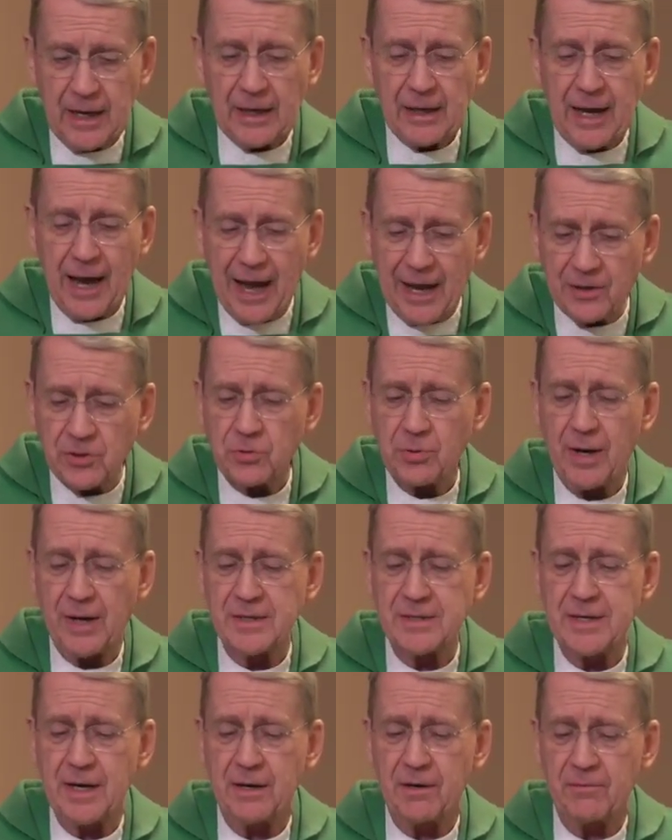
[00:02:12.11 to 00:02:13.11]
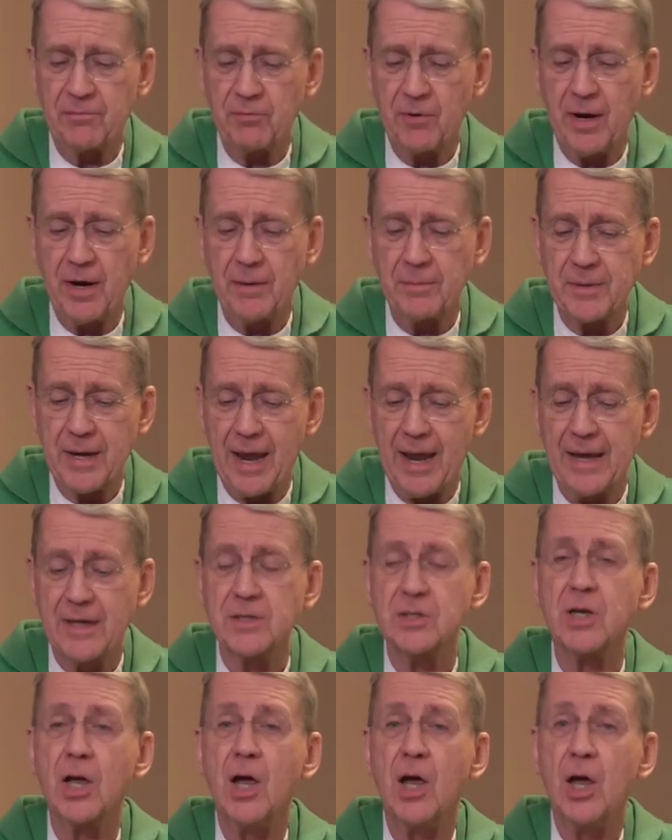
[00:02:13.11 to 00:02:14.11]
contrasts that are framed
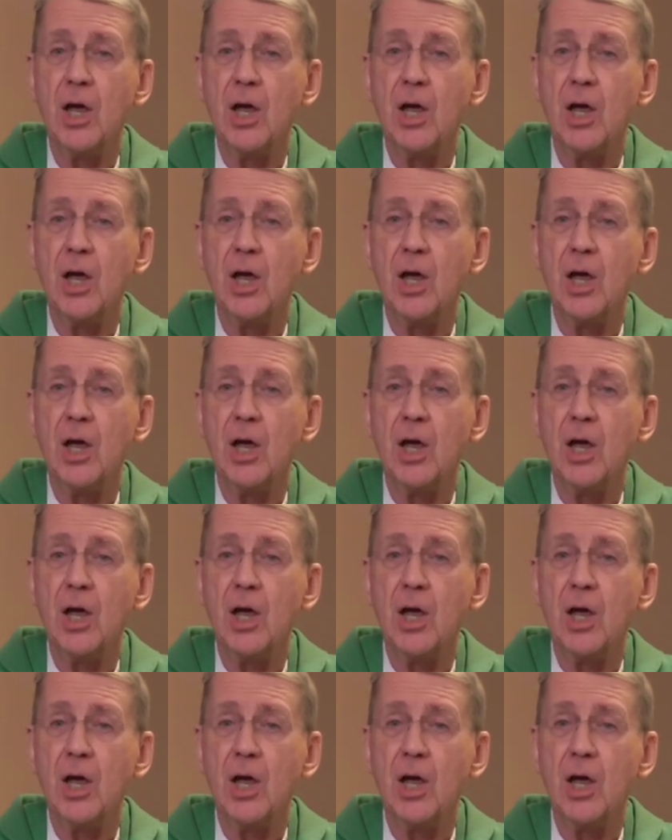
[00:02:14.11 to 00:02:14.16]
as,